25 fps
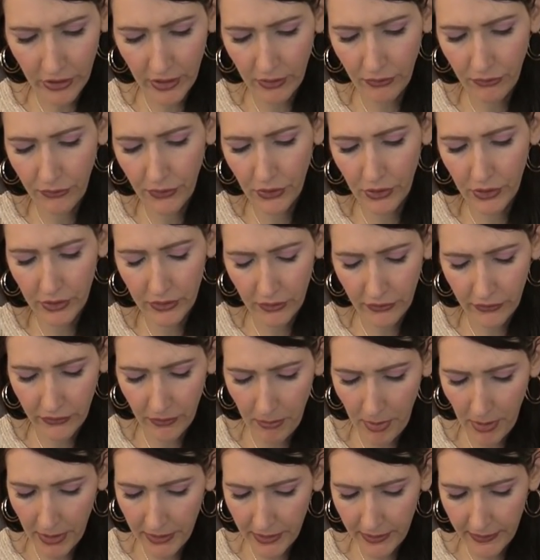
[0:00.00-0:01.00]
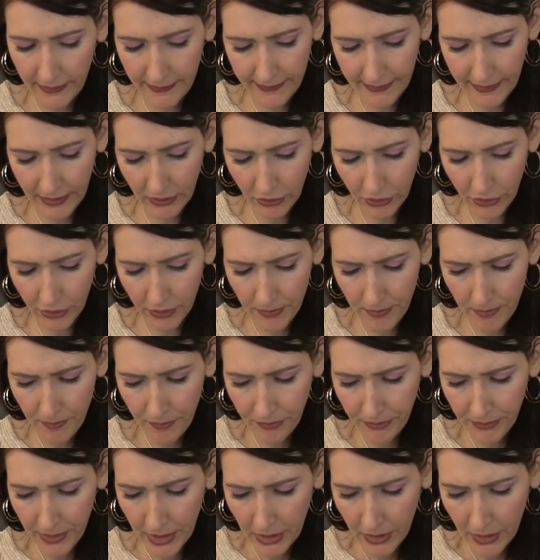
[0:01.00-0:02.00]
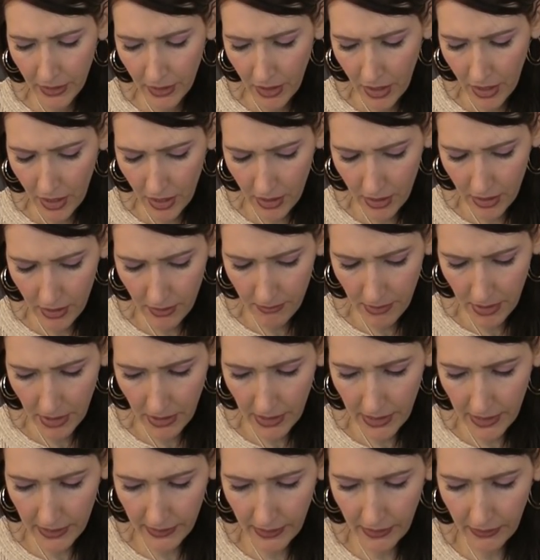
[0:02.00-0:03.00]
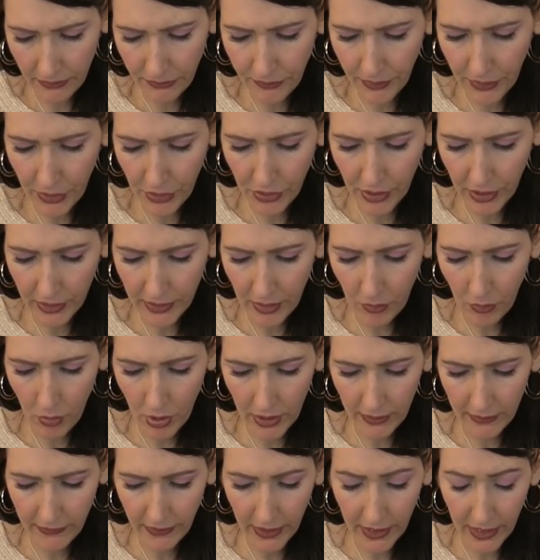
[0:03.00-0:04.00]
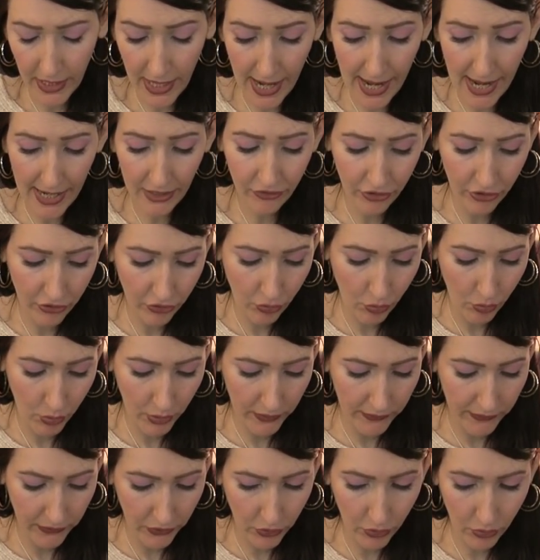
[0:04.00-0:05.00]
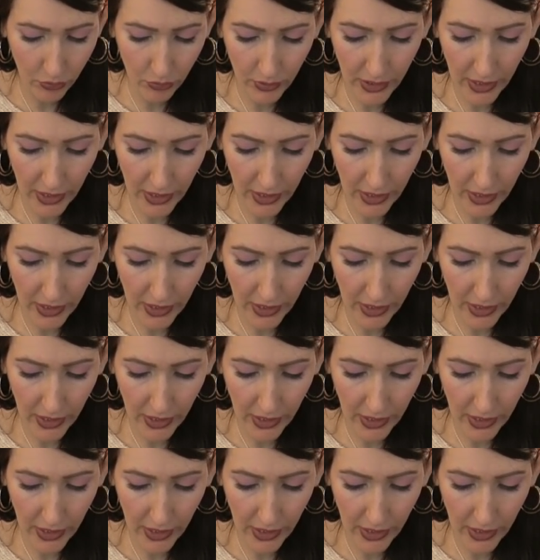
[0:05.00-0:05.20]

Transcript: They feel that there's abundance here. And they feel like they want to take an action towards you,